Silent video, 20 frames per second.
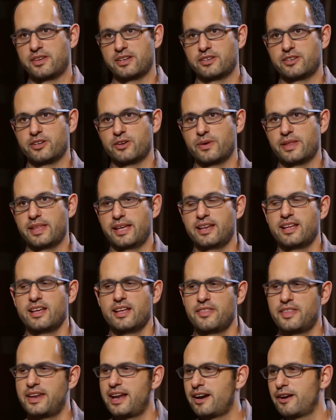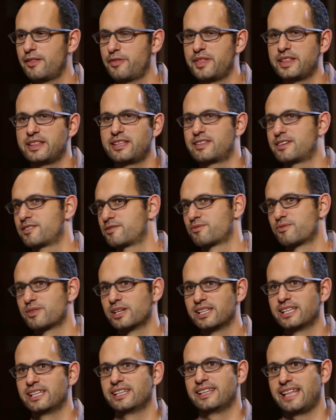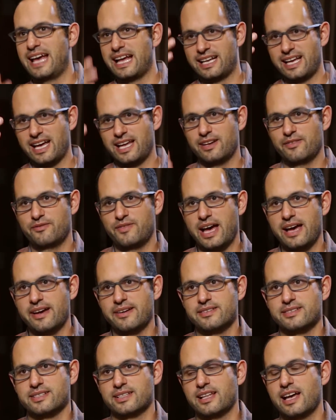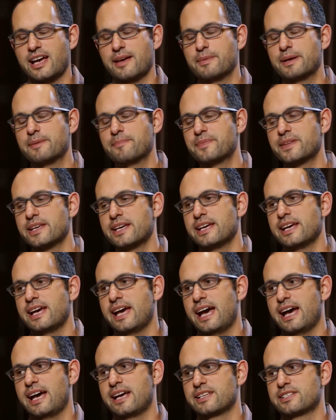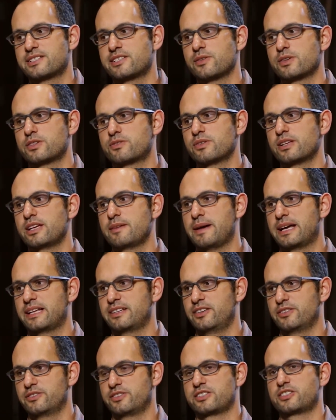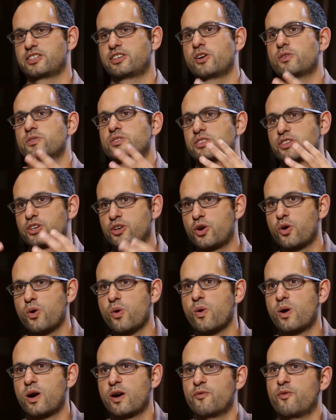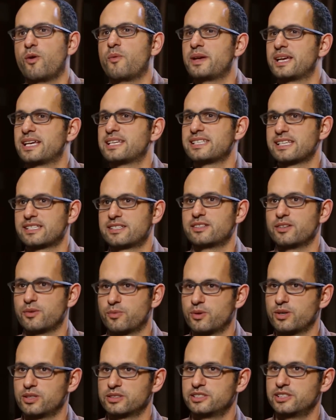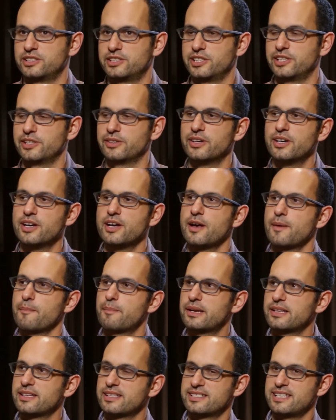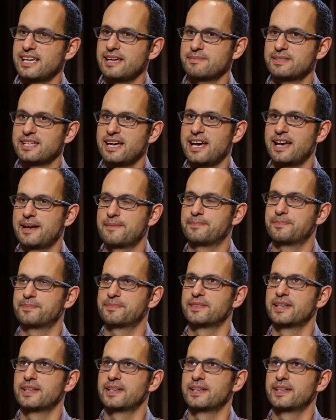to do with it, then I don't think that there's really that kind of values alignment. So it's really about, does it go to the core of what we exist in the world to do? But at the same time,